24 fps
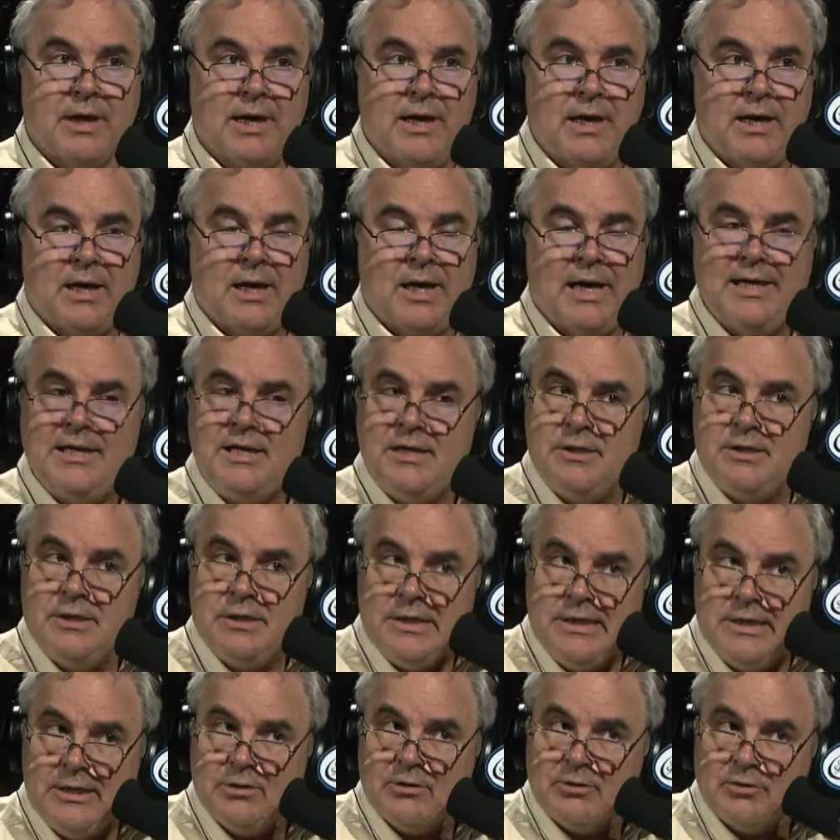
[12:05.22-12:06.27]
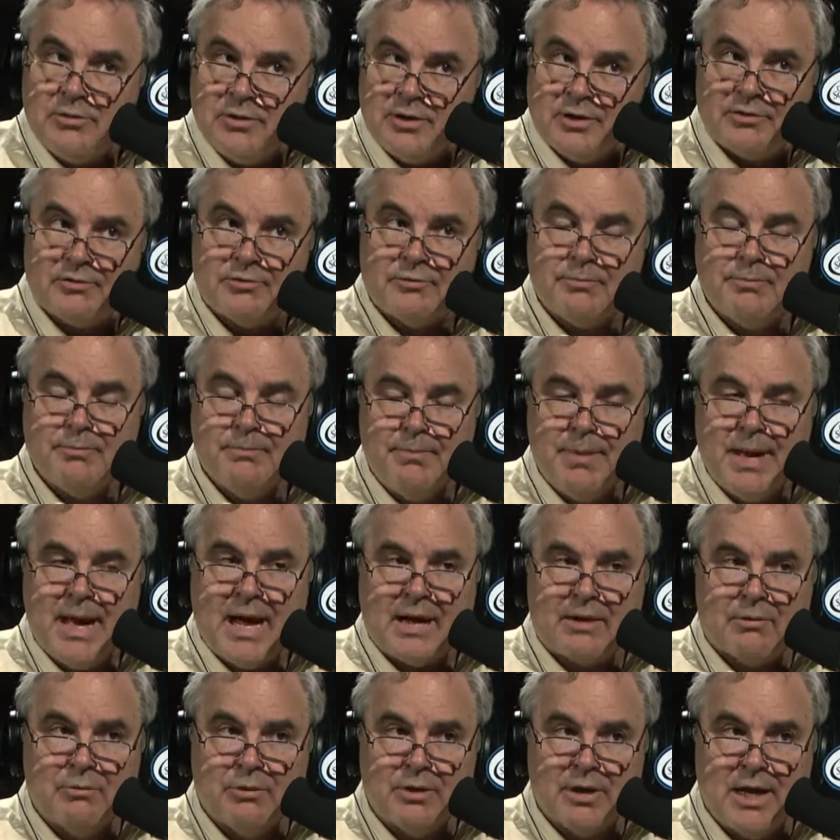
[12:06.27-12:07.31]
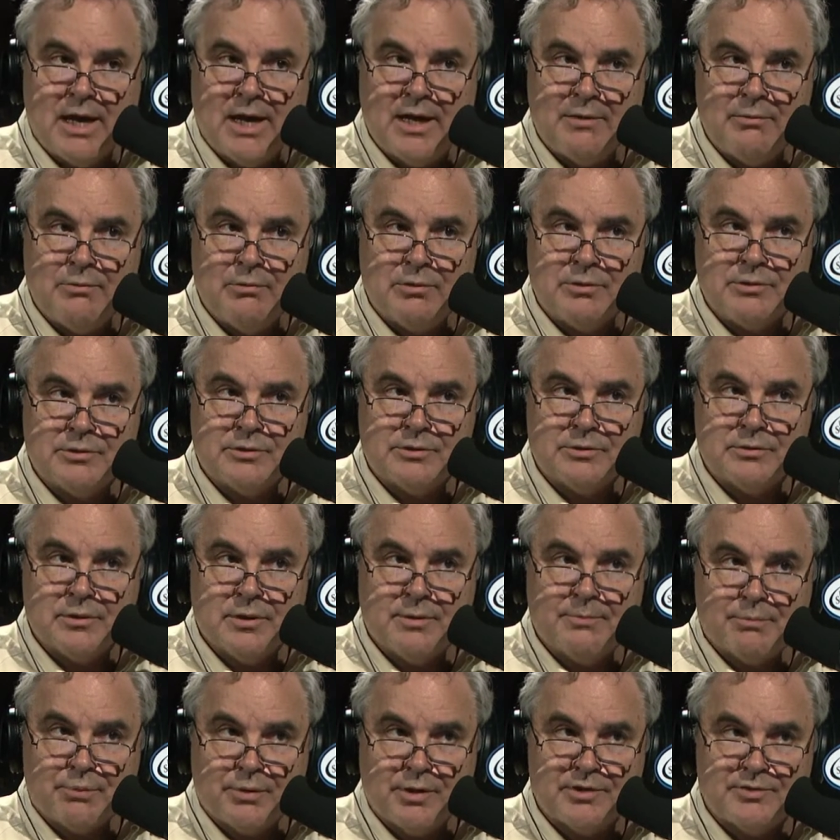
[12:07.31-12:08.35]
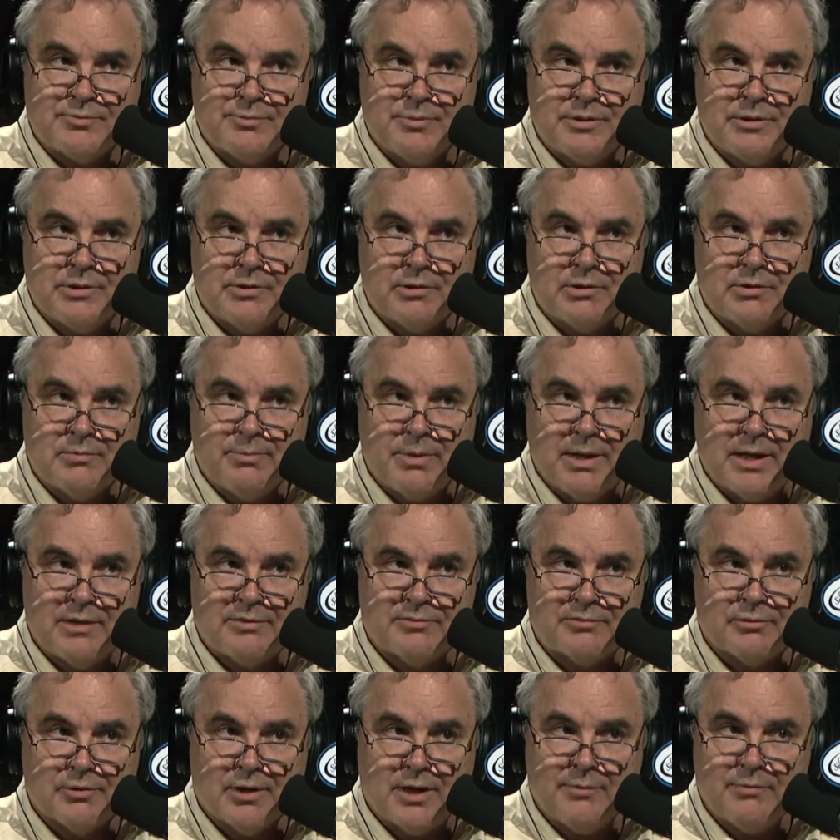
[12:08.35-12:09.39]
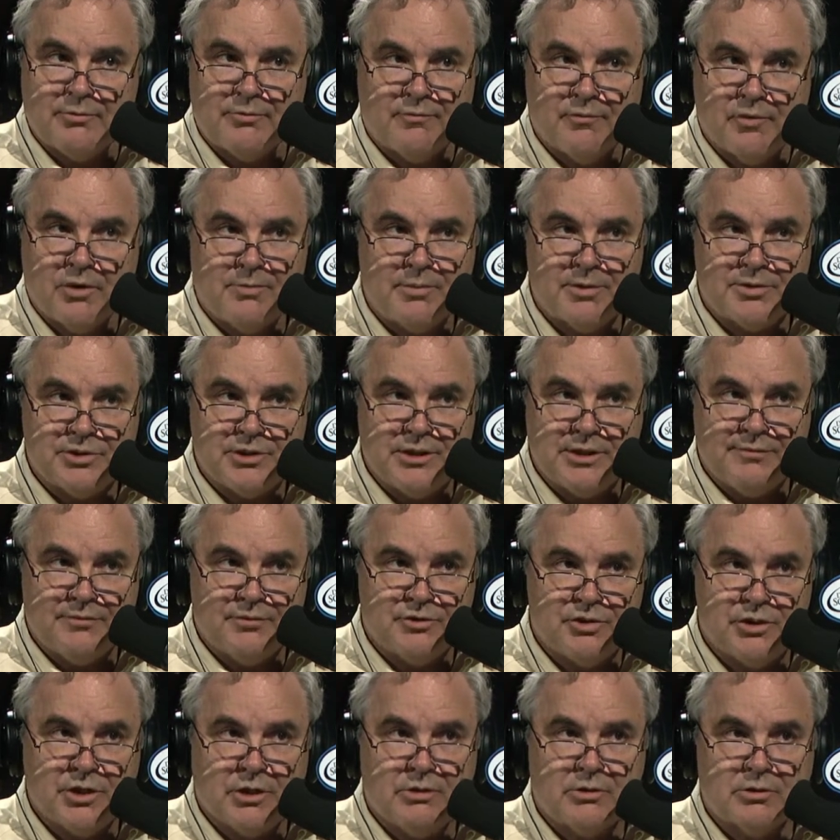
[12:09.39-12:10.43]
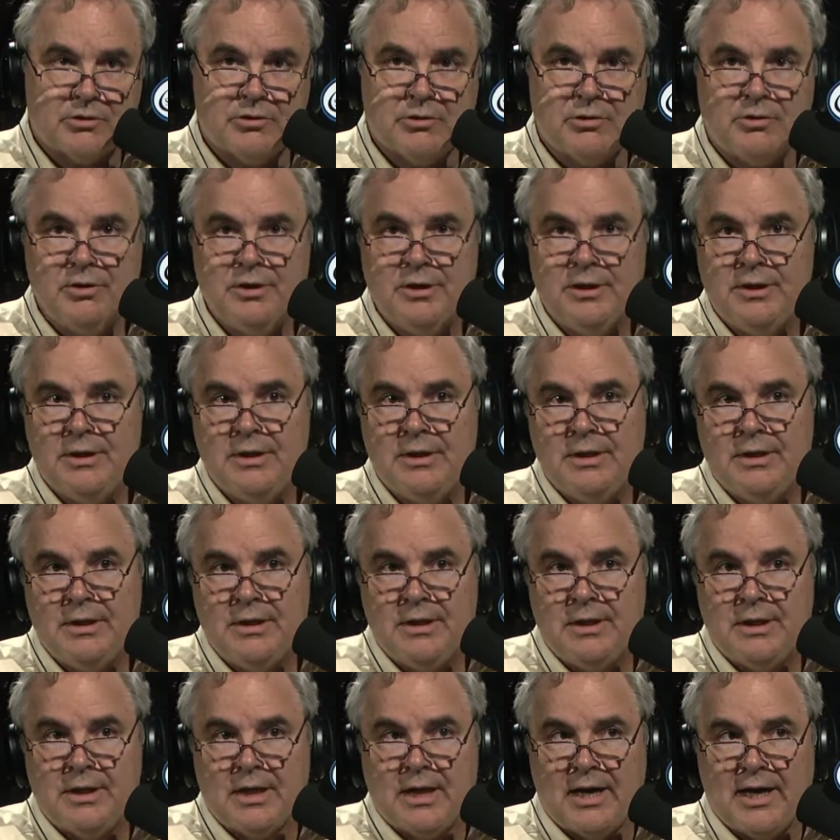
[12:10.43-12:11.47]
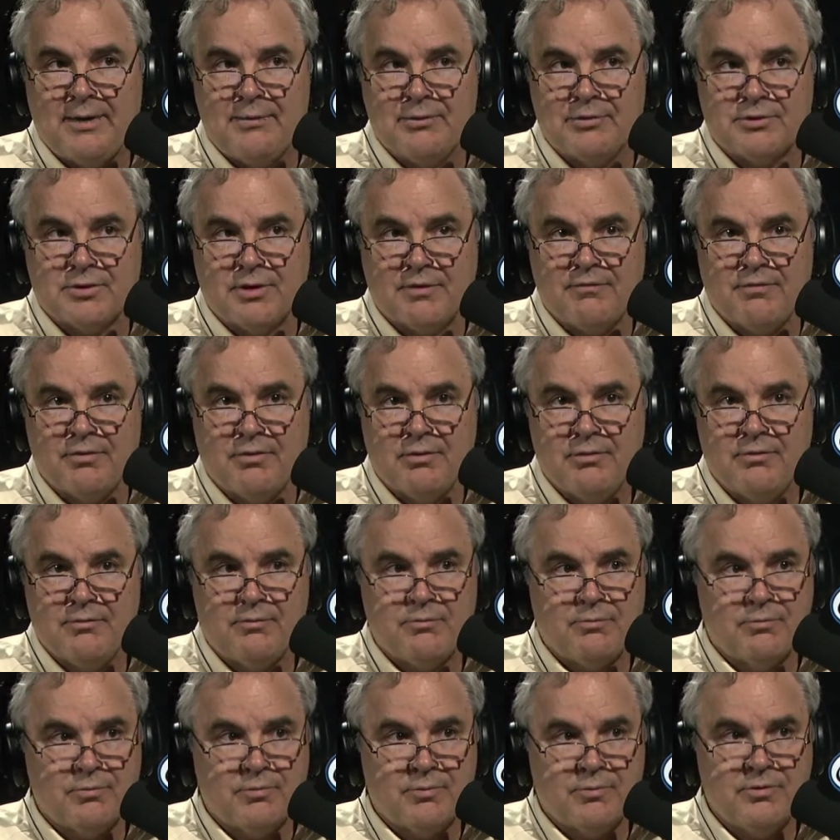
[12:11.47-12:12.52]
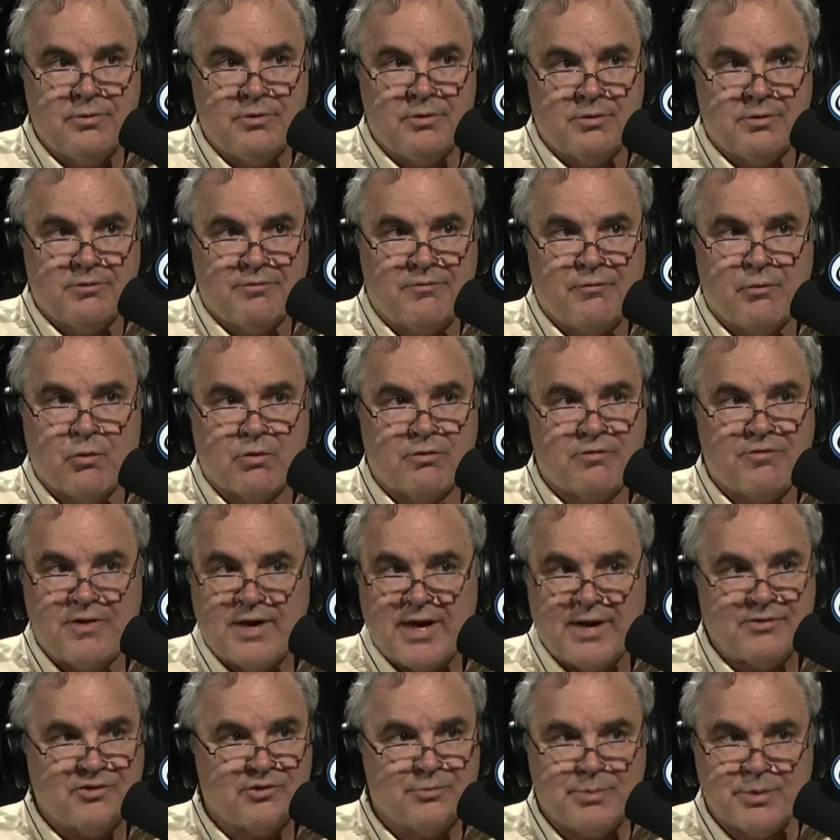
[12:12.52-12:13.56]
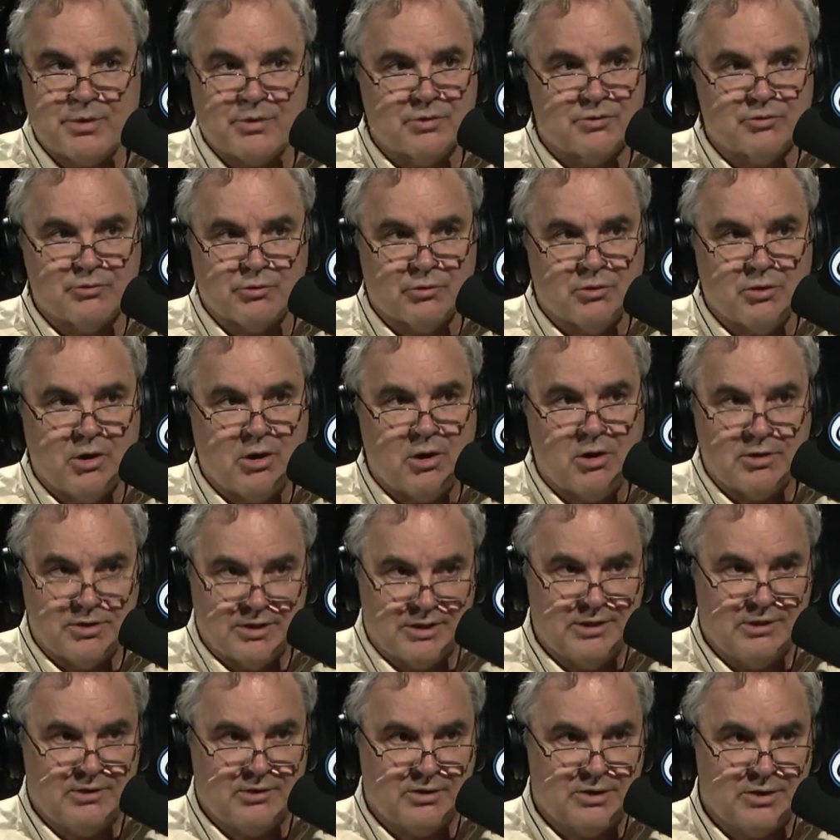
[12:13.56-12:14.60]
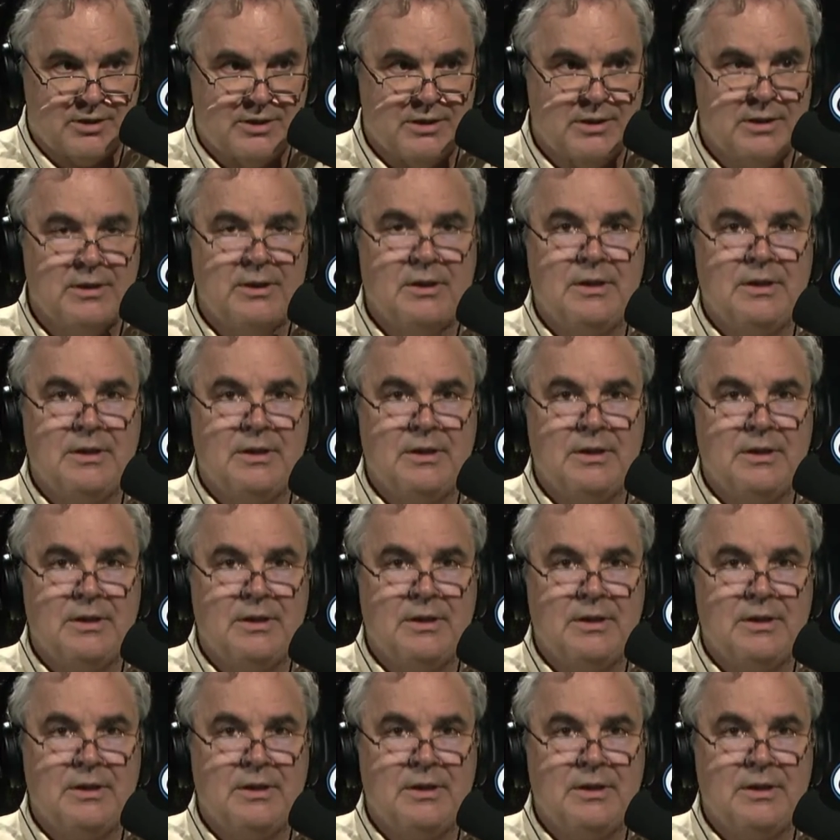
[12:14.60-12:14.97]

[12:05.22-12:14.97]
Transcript: I, I didn't hear this back when I was a Presbyterian pastor. I was very much an evangelical. I was of the you know the four or five spiritual law ilk,